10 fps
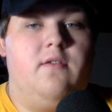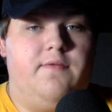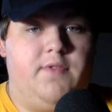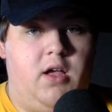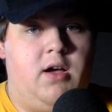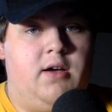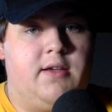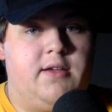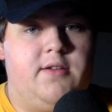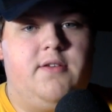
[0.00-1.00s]
vlog.
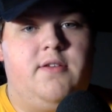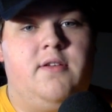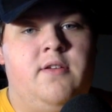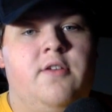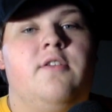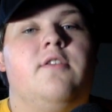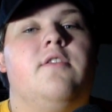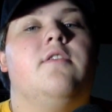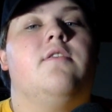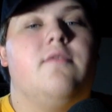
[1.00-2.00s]

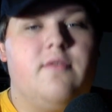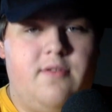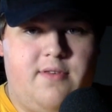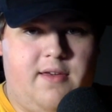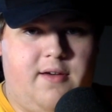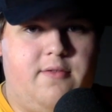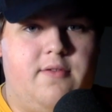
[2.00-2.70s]
So,